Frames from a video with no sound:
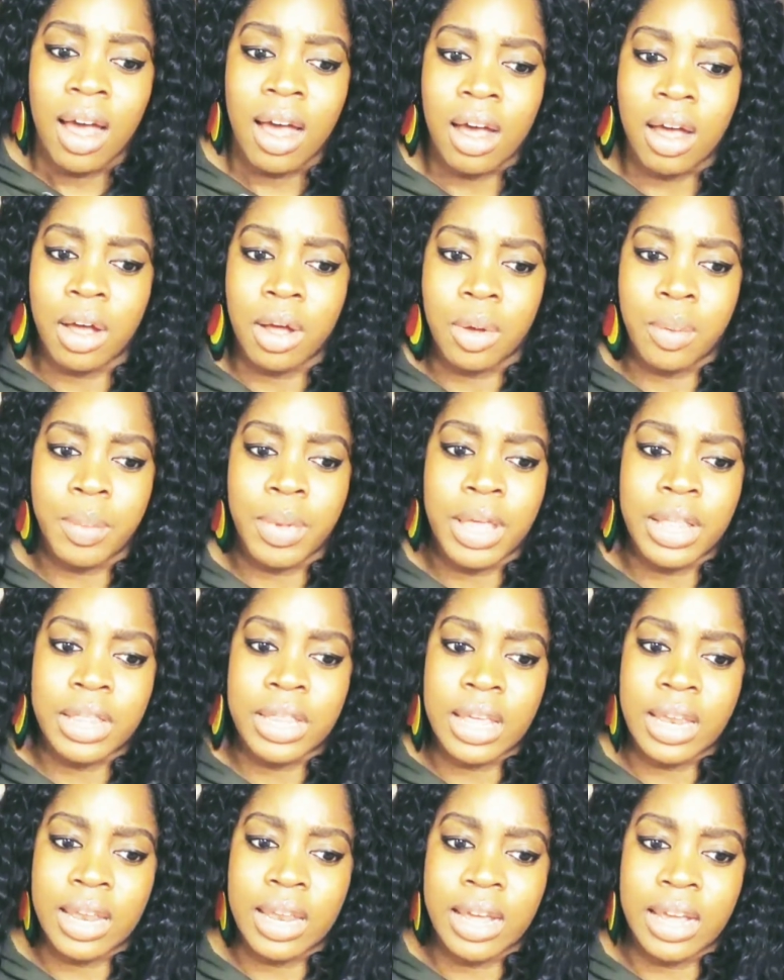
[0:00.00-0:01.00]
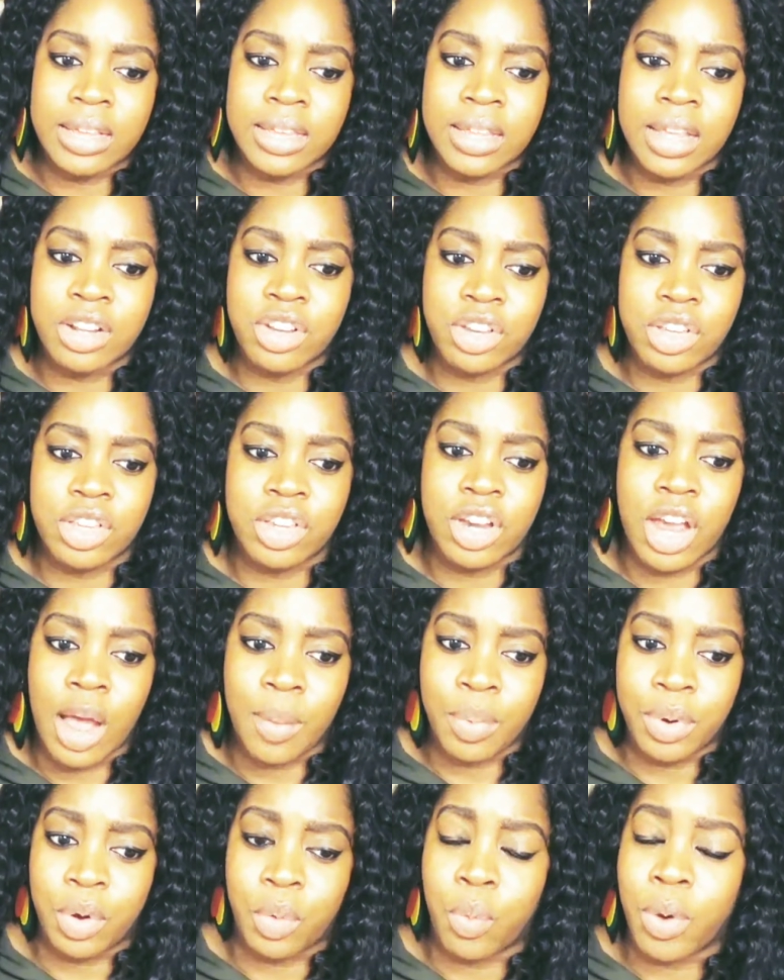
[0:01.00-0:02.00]
And then, like I said, just
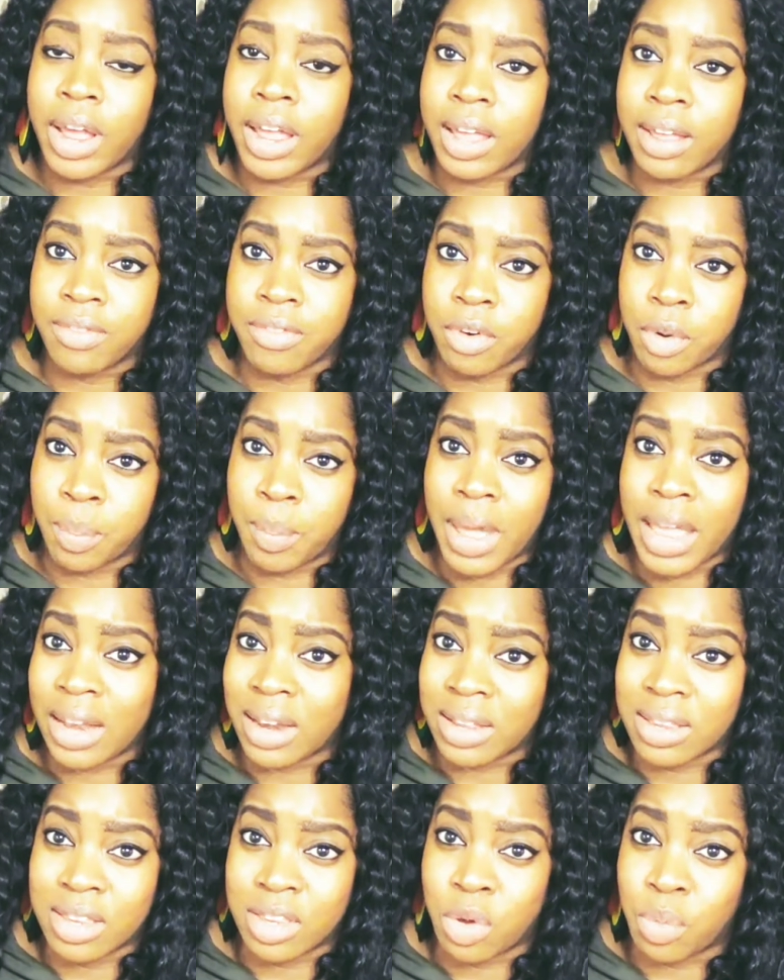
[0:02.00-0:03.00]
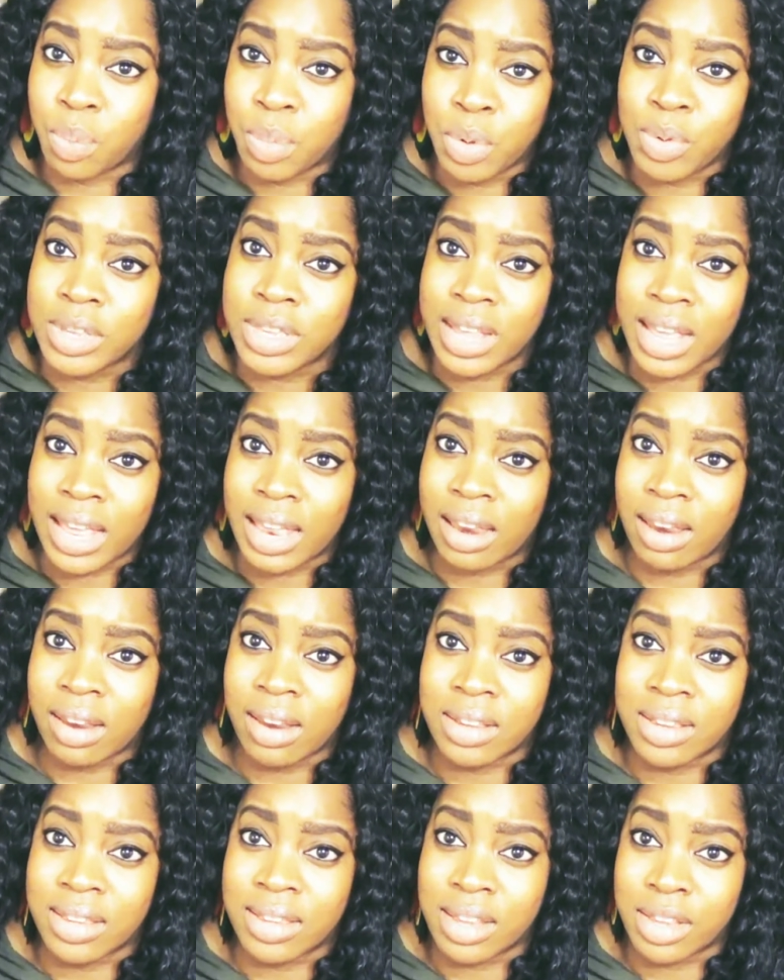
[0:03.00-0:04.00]
chop it away for maintenance. So mousse
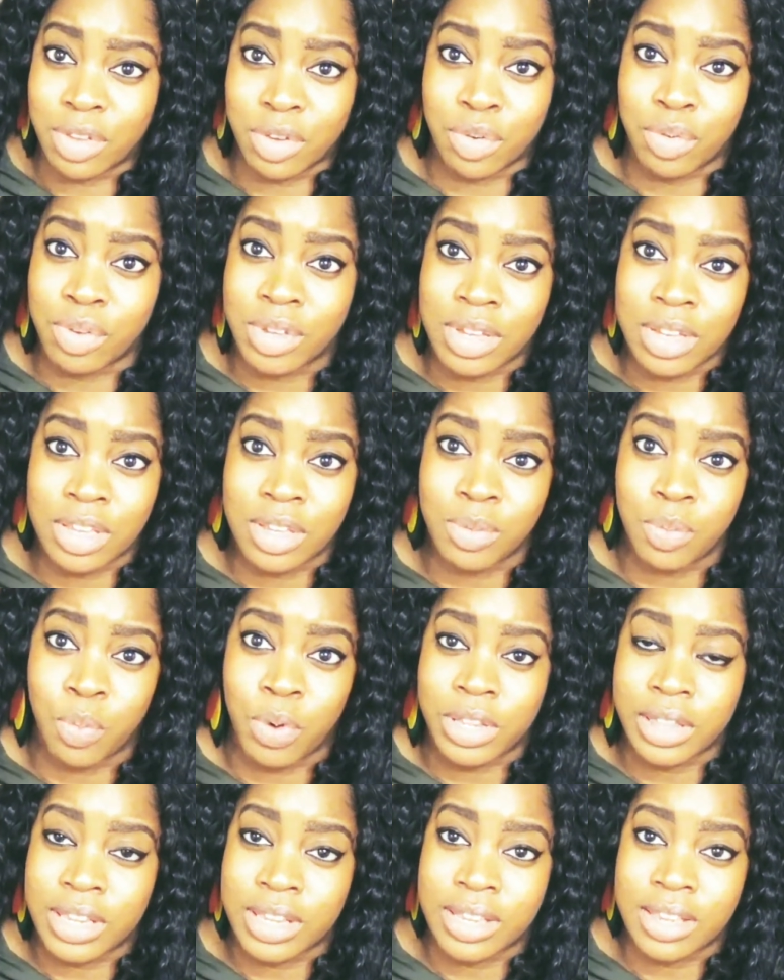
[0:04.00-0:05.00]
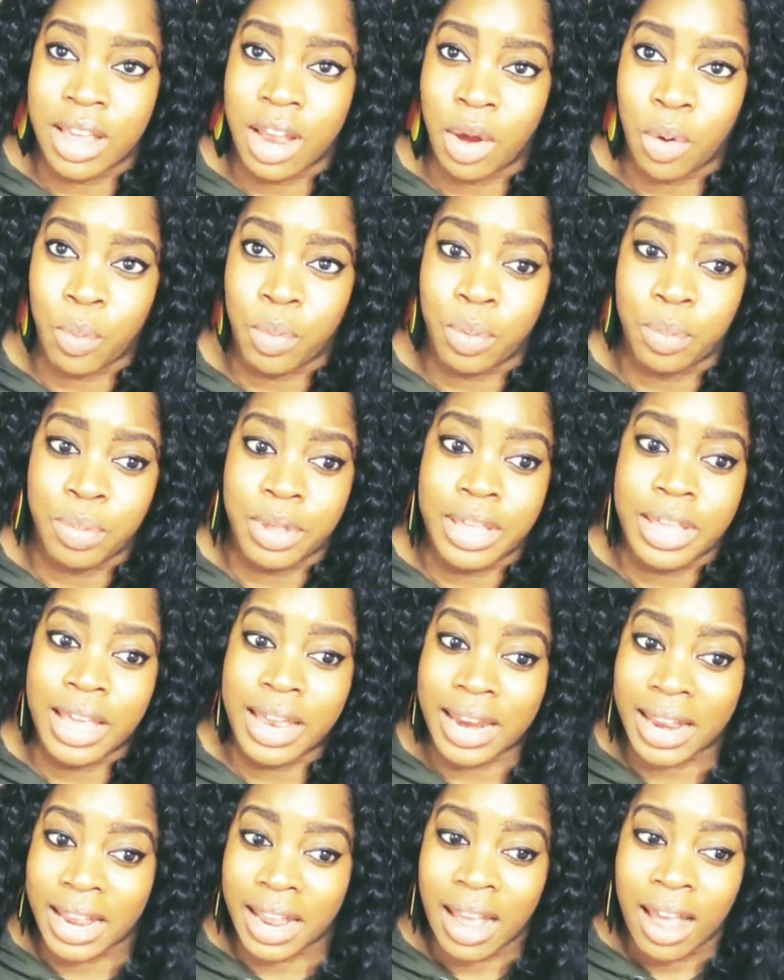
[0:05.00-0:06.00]
and scissors is what this hair will be
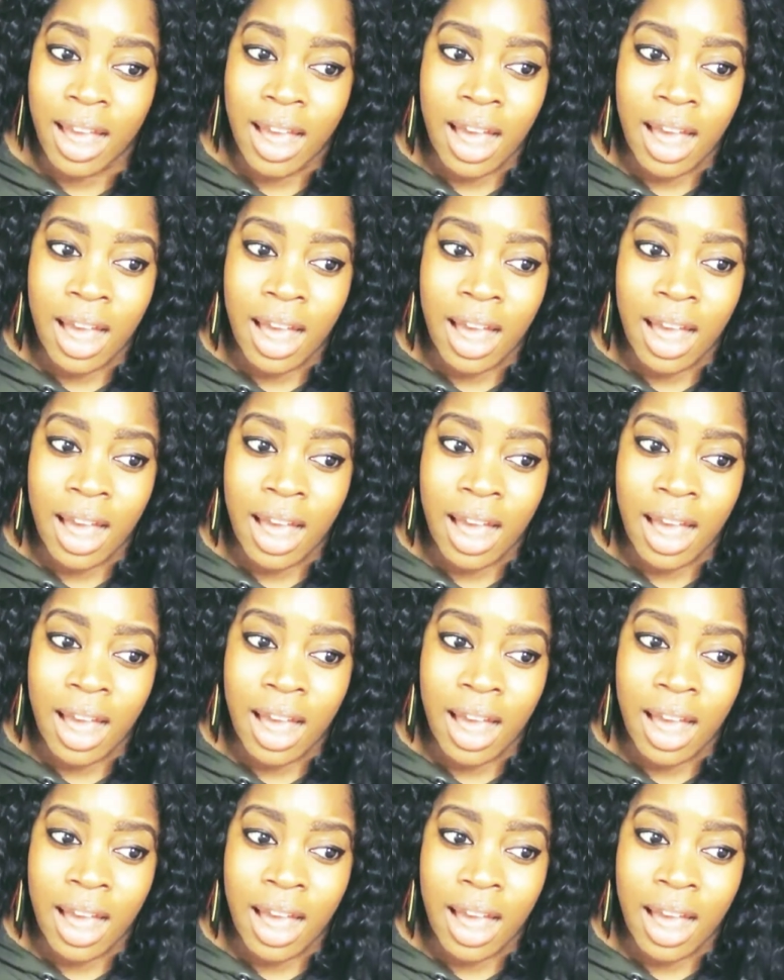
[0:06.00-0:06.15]
getting.